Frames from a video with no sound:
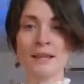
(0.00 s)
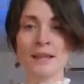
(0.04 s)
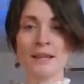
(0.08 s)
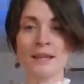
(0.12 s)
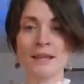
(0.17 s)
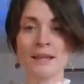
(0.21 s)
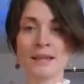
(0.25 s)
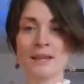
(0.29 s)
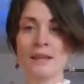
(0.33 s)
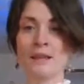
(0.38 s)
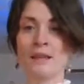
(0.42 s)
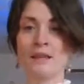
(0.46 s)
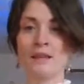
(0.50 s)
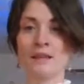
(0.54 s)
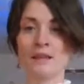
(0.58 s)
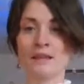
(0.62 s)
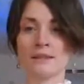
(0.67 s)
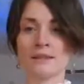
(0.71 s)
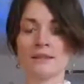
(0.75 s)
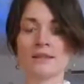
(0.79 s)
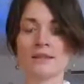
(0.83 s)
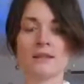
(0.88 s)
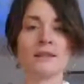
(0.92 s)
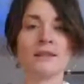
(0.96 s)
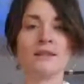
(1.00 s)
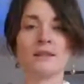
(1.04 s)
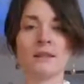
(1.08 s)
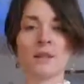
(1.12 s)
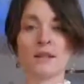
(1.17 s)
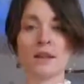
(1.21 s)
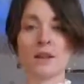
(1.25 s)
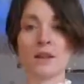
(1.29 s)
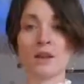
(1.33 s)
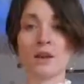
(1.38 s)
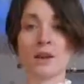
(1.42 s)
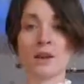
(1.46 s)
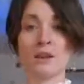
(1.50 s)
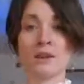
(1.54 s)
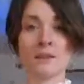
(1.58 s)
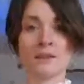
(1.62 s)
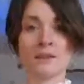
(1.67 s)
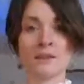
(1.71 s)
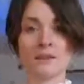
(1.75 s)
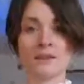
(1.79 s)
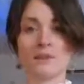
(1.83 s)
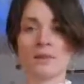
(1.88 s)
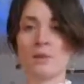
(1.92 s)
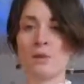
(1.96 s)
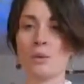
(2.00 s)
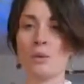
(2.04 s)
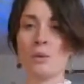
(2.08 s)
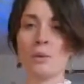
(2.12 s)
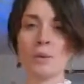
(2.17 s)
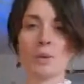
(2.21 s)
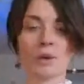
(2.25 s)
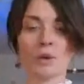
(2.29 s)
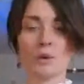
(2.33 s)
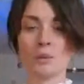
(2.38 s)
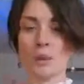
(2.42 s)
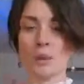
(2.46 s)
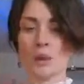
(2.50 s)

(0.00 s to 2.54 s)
and getting things done here in the physical world